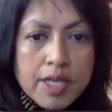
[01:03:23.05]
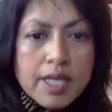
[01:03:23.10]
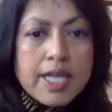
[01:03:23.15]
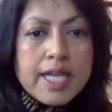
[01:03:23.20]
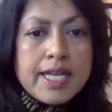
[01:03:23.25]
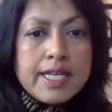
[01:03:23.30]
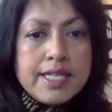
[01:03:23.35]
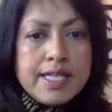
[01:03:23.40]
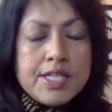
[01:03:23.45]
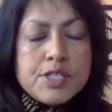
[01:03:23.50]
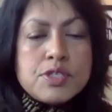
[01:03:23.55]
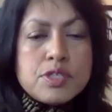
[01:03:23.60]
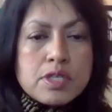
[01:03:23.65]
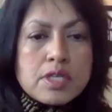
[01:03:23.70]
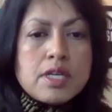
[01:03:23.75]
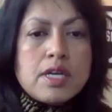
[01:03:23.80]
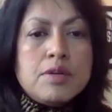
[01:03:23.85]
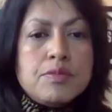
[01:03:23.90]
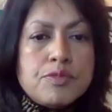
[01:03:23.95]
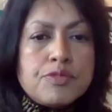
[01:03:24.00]
It needs to
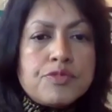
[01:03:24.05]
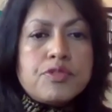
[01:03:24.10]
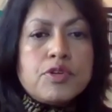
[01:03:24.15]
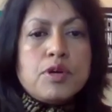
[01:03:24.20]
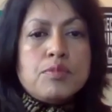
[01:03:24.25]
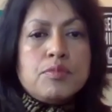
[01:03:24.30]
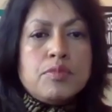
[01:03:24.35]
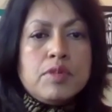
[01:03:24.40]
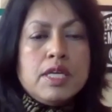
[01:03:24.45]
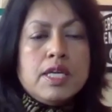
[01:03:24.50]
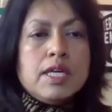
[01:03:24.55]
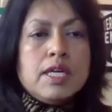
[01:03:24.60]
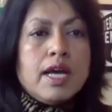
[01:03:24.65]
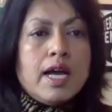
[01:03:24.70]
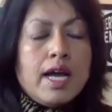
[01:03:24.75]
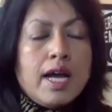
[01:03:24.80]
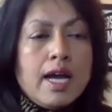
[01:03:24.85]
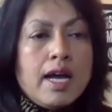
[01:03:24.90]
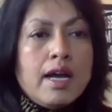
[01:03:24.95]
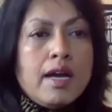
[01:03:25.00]
come from
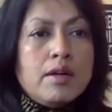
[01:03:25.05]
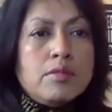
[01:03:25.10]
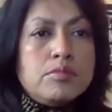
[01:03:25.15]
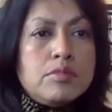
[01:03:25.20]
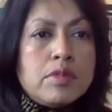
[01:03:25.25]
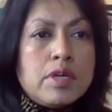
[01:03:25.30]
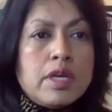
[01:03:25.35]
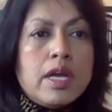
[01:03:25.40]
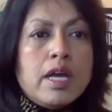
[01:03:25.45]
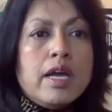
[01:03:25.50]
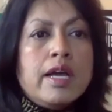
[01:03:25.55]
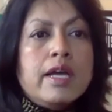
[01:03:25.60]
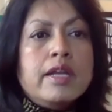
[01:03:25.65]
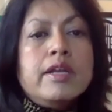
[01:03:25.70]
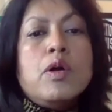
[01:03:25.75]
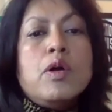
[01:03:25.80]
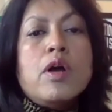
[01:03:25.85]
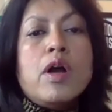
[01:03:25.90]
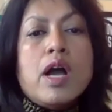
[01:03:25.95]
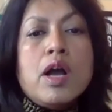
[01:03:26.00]

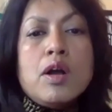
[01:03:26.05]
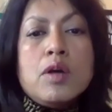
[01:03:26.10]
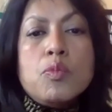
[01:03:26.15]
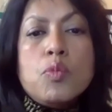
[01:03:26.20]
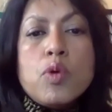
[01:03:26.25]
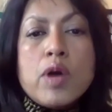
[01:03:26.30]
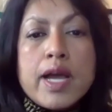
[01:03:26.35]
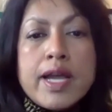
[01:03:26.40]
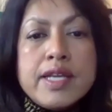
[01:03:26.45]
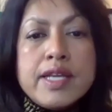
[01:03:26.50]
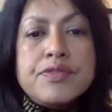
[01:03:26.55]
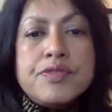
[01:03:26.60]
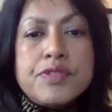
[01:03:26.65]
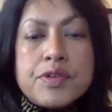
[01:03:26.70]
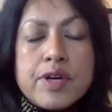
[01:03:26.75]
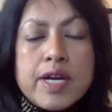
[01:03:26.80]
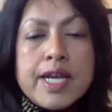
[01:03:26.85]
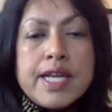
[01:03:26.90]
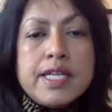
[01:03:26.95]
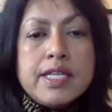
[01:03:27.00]
a wide
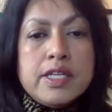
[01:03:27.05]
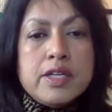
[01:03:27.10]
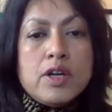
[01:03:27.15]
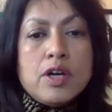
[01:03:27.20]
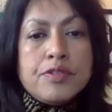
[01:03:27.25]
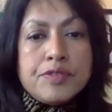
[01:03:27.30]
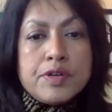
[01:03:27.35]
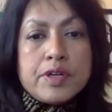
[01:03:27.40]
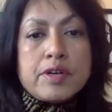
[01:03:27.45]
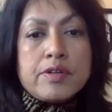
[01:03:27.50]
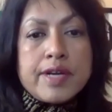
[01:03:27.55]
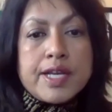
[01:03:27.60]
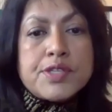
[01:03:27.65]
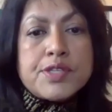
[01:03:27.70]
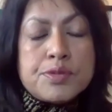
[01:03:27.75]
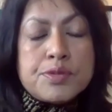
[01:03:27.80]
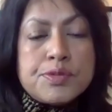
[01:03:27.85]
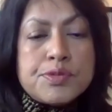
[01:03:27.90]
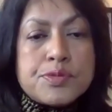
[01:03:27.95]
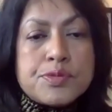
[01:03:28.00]
variety of a
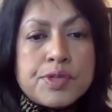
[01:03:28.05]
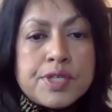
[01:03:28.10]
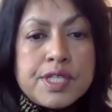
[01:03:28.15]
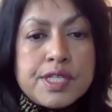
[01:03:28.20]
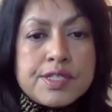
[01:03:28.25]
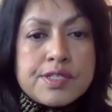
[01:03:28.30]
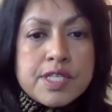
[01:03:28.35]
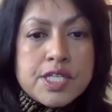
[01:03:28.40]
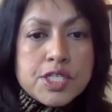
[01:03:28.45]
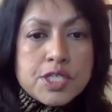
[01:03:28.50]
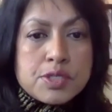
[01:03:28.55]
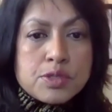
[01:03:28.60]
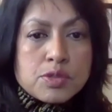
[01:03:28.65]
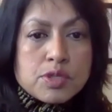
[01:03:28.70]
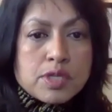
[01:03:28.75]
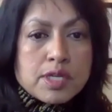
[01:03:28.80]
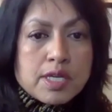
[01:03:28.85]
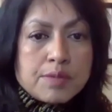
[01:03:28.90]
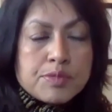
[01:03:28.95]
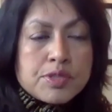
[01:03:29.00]
grassroots organization to
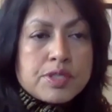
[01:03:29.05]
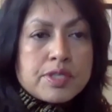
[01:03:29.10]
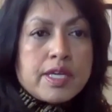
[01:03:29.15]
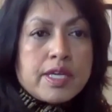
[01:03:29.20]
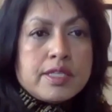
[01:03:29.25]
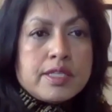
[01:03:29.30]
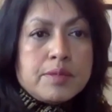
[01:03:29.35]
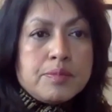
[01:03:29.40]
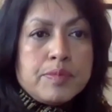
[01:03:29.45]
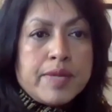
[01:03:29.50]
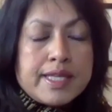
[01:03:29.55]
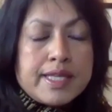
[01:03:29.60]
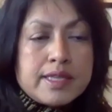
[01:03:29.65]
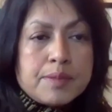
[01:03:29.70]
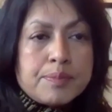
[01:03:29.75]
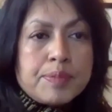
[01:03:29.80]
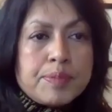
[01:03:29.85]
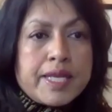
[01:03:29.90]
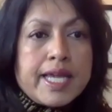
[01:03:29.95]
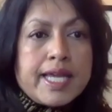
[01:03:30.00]
come together, make the
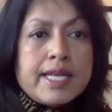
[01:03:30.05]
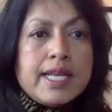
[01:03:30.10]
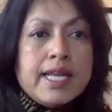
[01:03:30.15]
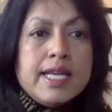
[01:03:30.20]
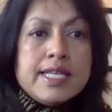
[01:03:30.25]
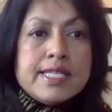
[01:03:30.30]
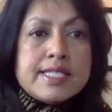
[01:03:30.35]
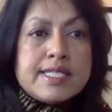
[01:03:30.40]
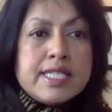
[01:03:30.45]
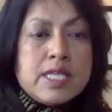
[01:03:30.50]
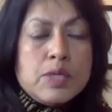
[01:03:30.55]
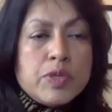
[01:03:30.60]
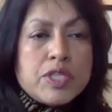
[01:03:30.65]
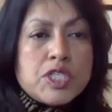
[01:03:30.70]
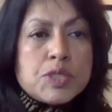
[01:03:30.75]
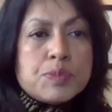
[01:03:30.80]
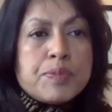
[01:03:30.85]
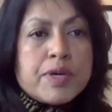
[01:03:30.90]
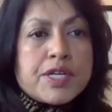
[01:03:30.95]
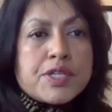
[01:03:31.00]
plan, see
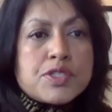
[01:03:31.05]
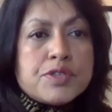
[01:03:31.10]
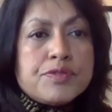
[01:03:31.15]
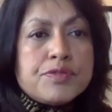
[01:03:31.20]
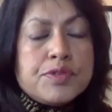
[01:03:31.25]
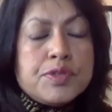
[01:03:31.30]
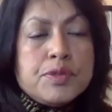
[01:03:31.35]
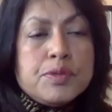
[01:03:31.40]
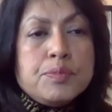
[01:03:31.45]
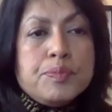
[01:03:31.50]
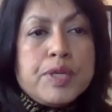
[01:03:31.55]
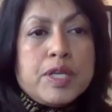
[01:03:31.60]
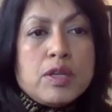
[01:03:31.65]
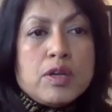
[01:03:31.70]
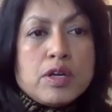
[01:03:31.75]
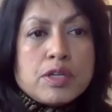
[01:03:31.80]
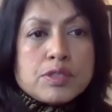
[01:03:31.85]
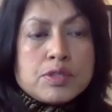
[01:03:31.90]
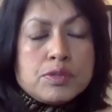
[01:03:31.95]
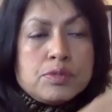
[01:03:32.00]
which parts of you
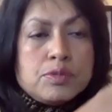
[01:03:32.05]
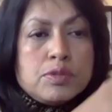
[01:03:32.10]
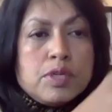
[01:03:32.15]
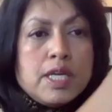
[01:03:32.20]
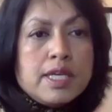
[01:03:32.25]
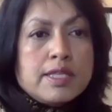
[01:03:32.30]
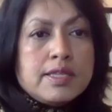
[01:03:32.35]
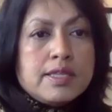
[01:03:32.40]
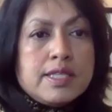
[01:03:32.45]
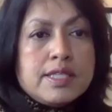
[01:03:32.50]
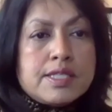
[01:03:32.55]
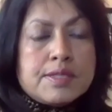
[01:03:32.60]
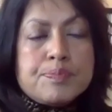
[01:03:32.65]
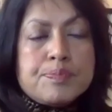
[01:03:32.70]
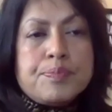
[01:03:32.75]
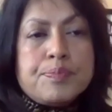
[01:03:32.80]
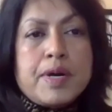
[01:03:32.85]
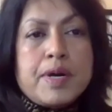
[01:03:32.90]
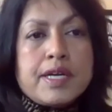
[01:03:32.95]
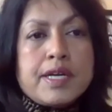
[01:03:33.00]
belong to this
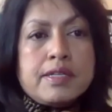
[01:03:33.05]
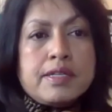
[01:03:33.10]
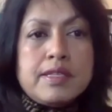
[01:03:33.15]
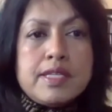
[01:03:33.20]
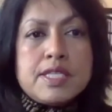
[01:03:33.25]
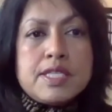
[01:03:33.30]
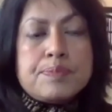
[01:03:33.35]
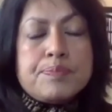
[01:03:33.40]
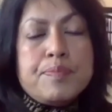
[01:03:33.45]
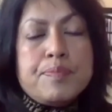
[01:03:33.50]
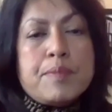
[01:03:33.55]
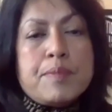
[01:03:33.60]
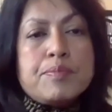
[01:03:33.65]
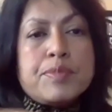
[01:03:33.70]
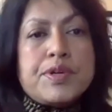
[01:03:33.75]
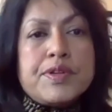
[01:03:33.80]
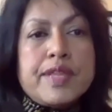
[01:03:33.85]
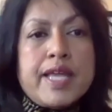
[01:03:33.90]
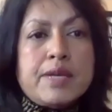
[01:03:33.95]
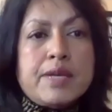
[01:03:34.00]
part, this
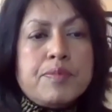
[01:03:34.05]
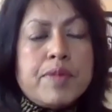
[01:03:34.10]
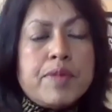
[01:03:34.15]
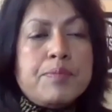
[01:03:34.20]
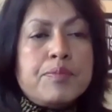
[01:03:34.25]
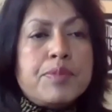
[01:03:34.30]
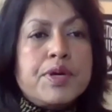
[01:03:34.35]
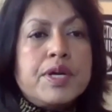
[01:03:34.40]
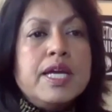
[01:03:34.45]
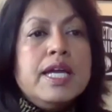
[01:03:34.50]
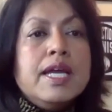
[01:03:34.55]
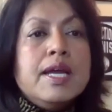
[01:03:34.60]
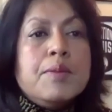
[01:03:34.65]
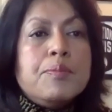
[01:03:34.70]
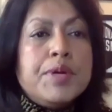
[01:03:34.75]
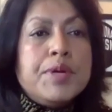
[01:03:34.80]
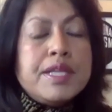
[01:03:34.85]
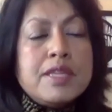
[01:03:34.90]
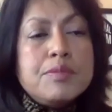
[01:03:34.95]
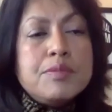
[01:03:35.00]
member, that member,
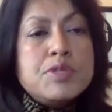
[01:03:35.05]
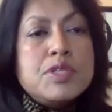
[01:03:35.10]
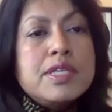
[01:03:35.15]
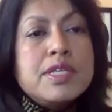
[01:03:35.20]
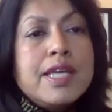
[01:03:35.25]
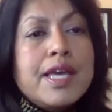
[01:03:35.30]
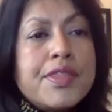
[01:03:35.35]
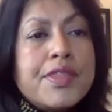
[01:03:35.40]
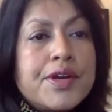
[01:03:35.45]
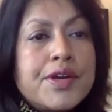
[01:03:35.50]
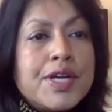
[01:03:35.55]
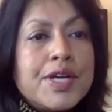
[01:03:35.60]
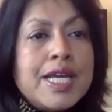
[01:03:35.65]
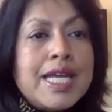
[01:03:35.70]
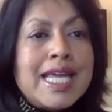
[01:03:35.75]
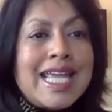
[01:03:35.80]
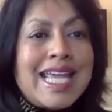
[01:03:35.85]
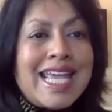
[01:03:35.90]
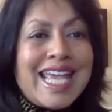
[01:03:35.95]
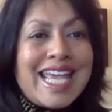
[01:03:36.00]
bring them together
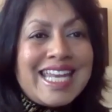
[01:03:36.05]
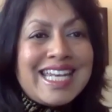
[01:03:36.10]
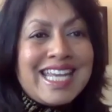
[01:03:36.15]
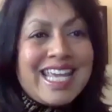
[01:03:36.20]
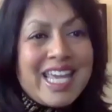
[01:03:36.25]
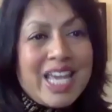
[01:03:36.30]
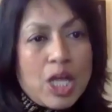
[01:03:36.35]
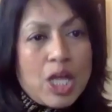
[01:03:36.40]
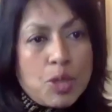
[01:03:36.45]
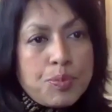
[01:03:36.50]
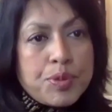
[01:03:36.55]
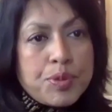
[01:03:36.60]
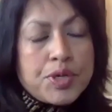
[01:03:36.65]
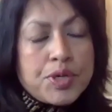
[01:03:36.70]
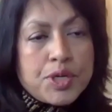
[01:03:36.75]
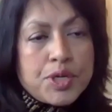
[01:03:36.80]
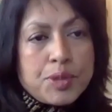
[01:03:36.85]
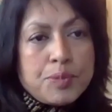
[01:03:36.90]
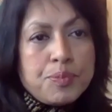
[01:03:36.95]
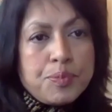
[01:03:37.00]
and help
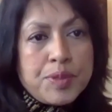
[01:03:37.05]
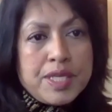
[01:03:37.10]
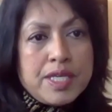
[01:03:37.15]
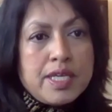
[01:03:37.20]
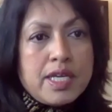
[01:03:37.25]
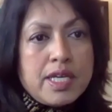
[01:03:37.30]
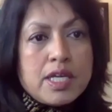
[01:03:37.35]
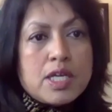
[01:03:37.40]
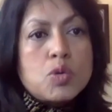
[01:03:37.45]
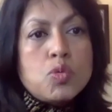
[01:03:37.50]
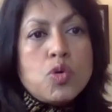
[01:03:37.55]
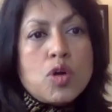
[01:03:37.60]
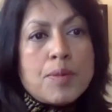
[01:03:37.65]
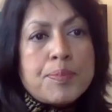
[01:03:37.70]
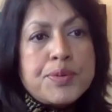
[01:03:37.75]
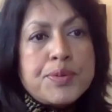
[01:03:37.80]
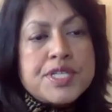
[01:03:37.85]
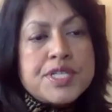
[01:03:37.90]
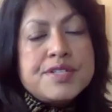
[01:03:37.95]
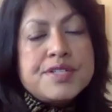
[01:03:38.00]
her be a
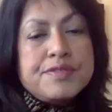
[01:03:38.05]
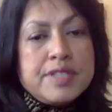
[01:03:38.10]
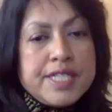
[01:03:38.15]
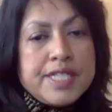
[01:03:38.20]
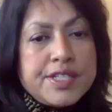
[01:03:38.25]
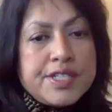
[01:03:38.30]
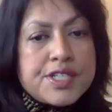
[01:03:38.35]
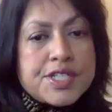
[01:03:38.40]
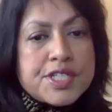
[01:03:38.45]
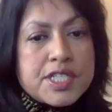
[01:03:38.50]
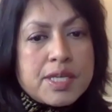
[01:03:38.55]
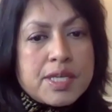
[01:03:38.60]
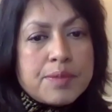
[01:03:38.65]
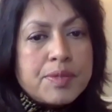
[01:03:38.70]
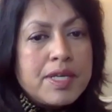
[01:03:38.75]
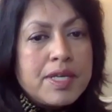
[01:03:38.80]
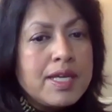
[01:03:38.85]
cooperative leadership.